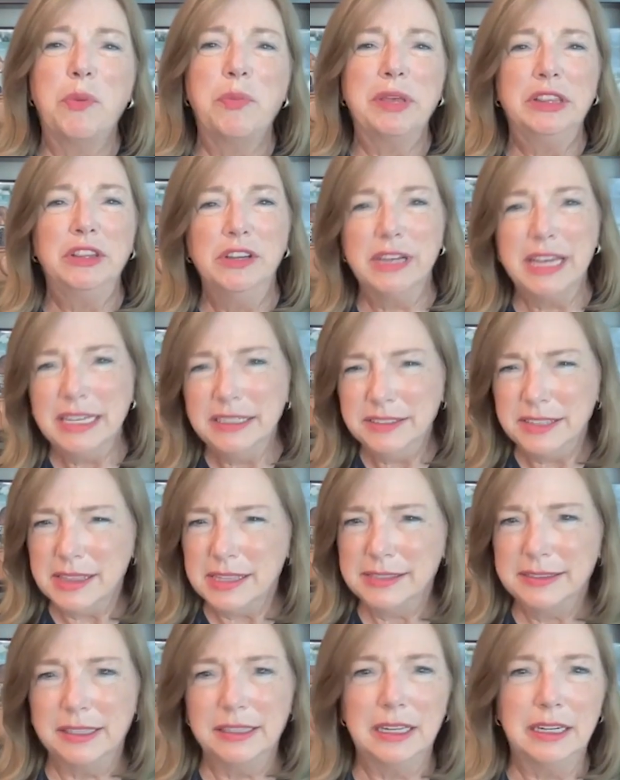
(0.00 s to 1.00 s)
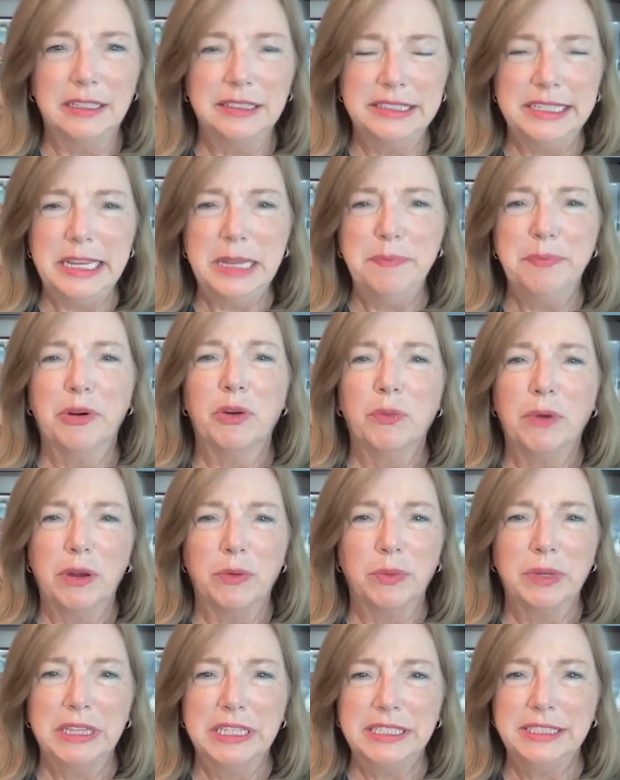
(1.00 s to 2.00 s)
we look into this a little deeper,
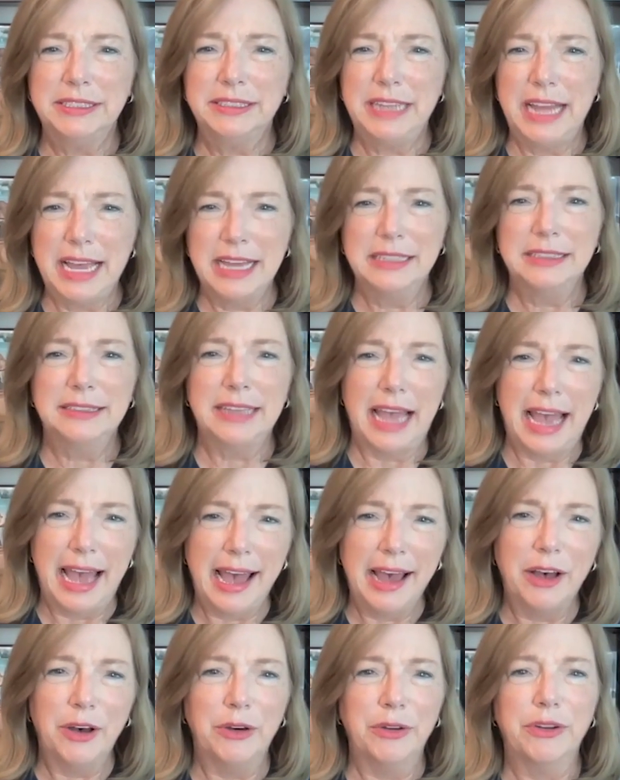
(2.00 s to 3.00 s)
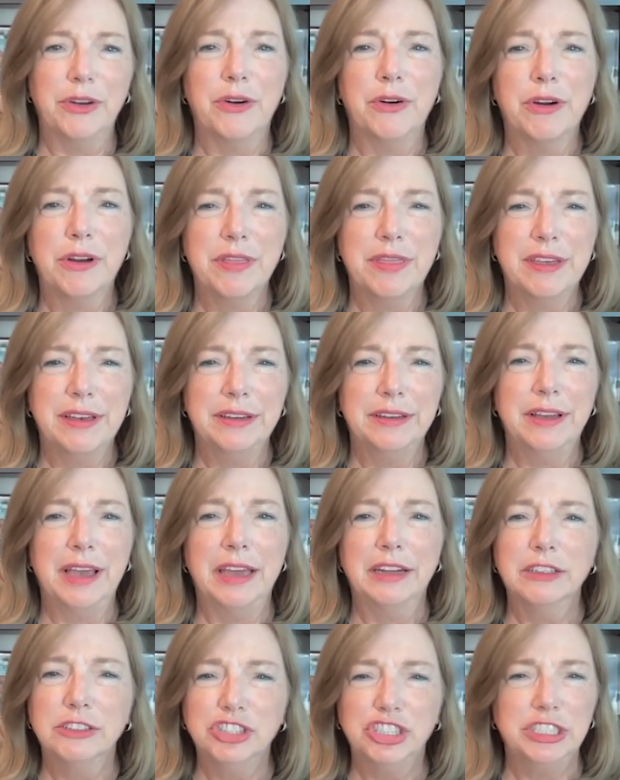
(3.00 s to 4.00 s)
what really stands out are the
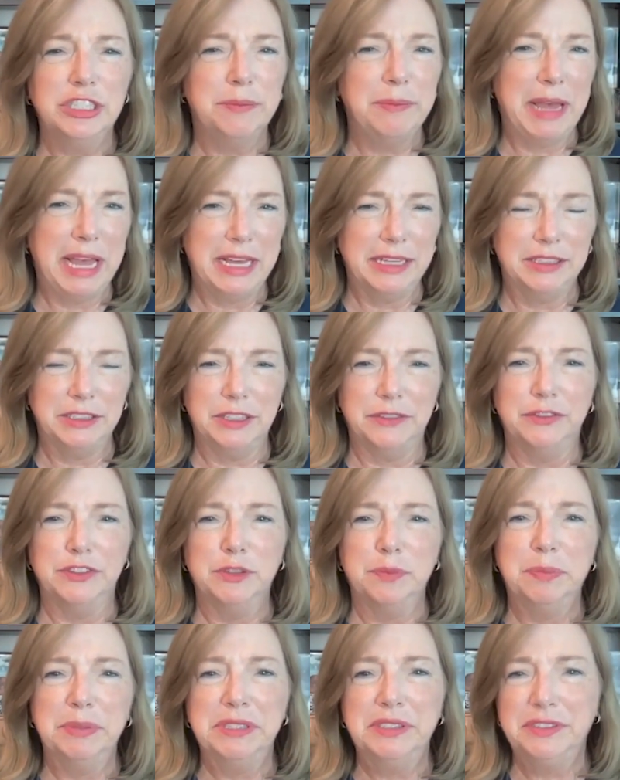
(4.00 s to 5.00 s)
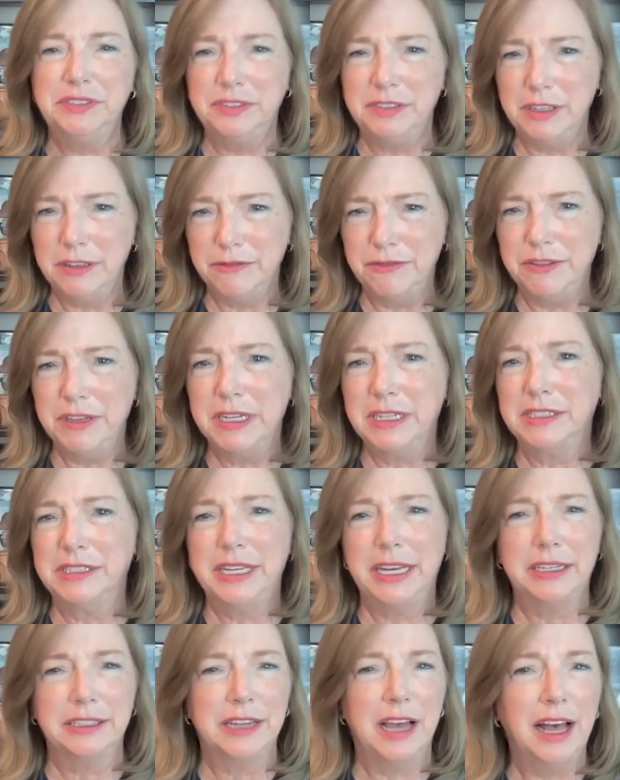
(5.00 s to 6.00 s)
energy demands of specific
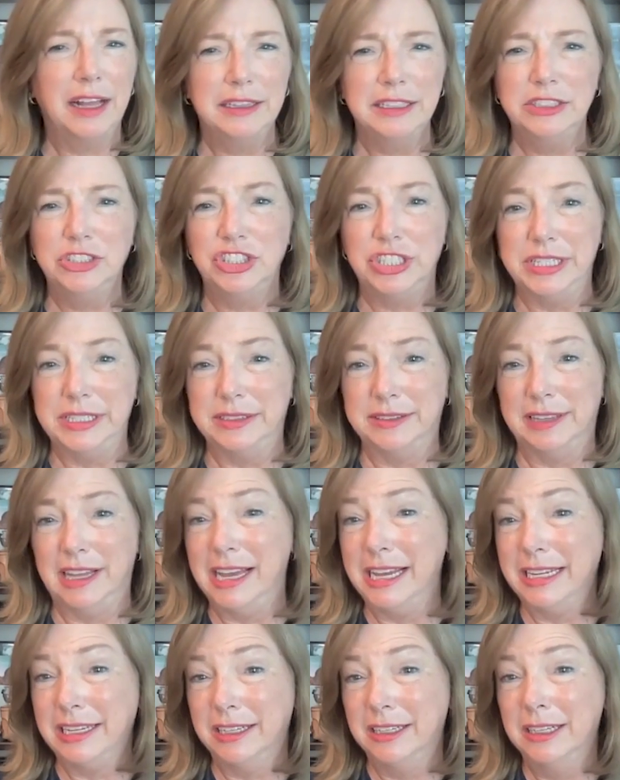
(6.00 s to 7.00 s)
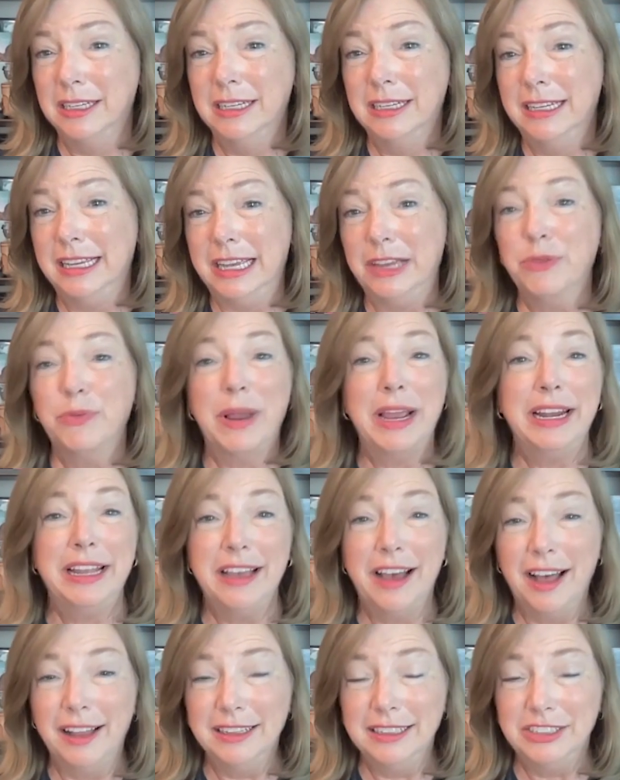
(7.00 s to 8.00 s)
technologies, like in
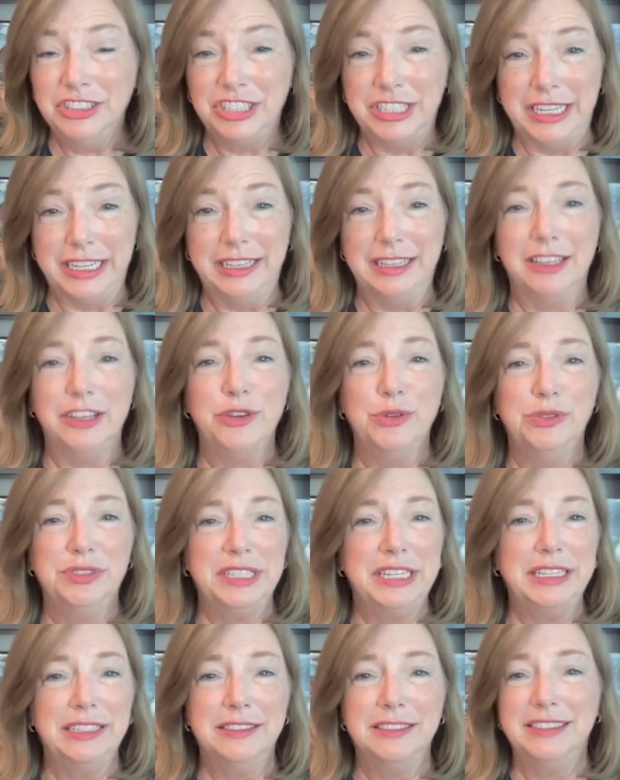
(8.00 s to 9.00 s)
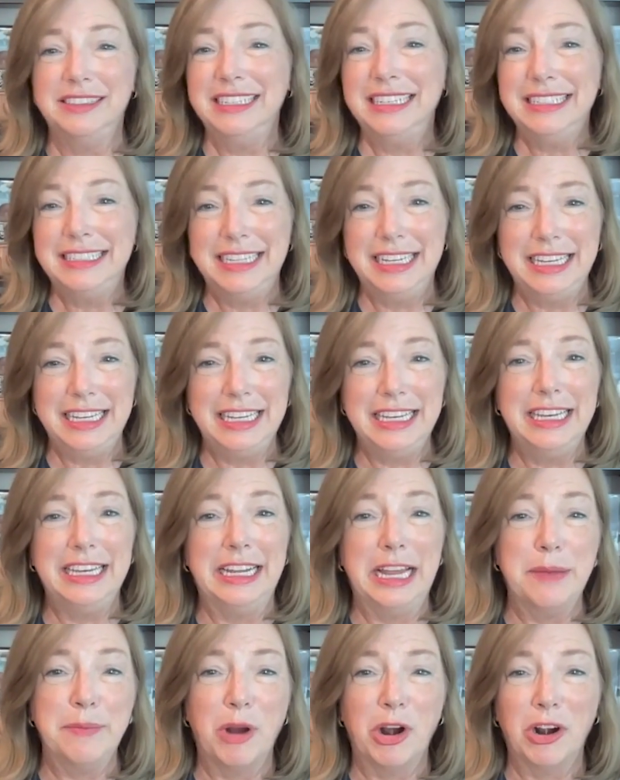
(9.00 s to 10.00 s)
radiology, using CT
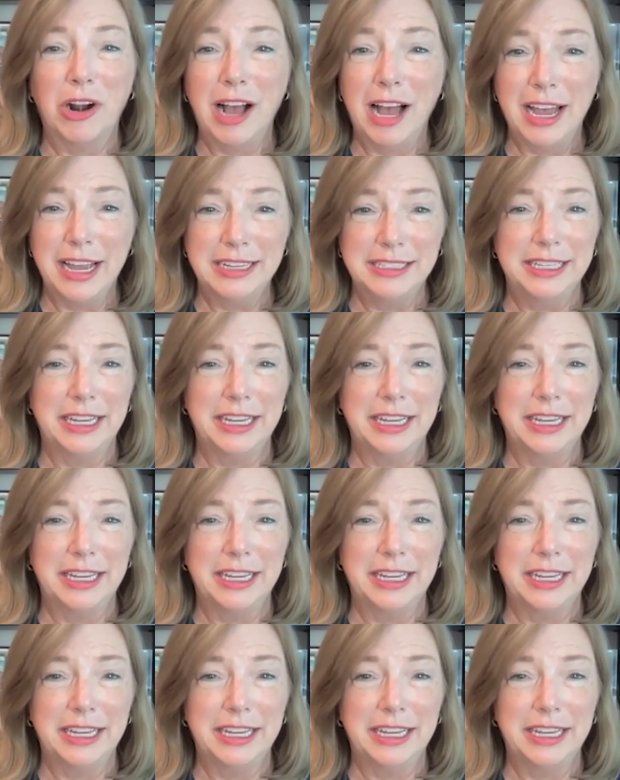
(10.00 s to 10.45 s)
and MRI